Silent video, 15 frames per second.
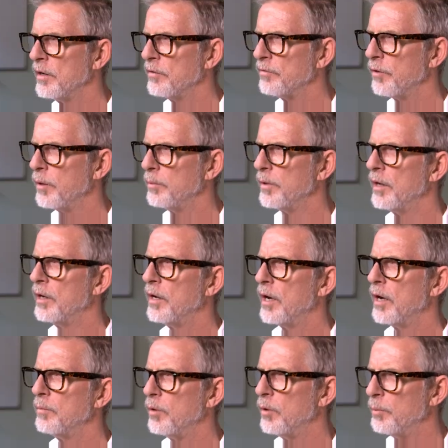from
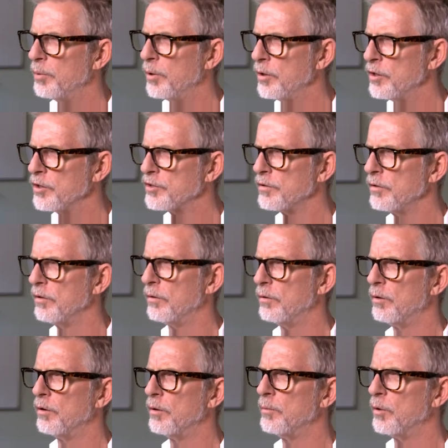a more personal
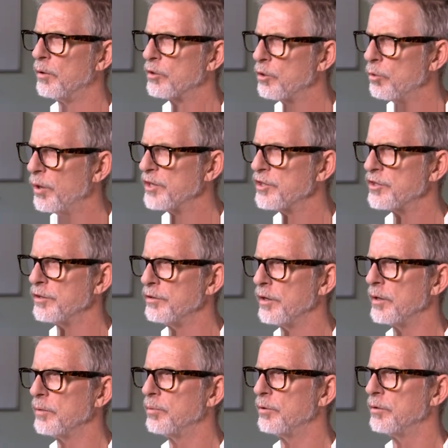or a more
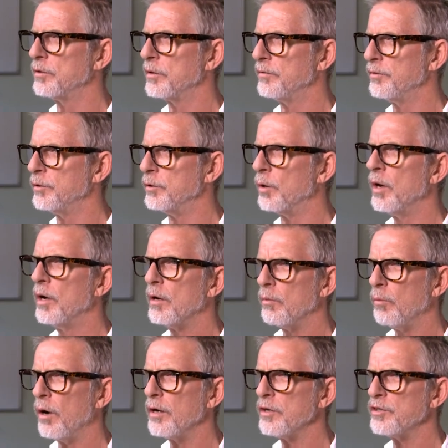questioning point of view.
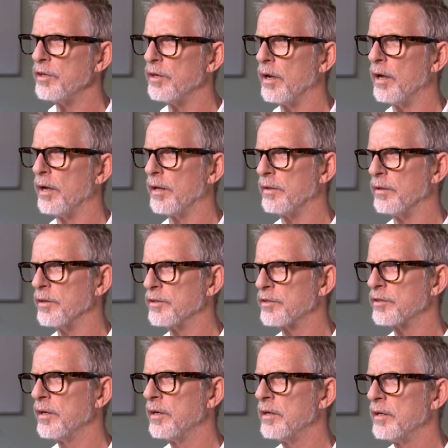Why is it like
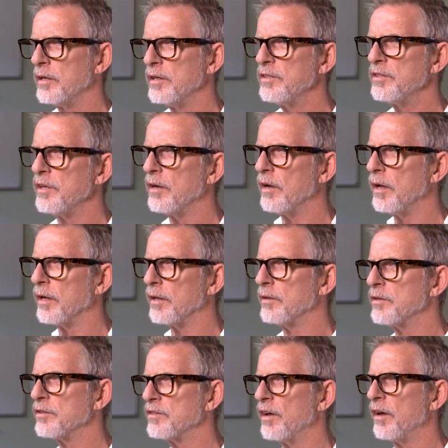this? Is it like
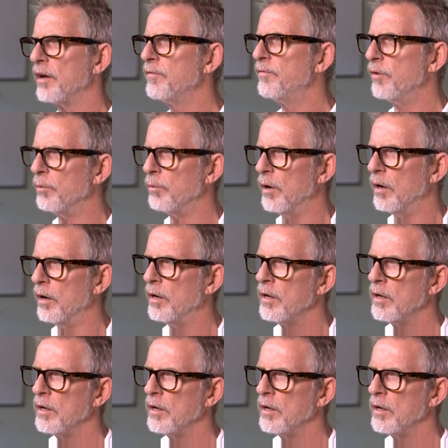this everywhere?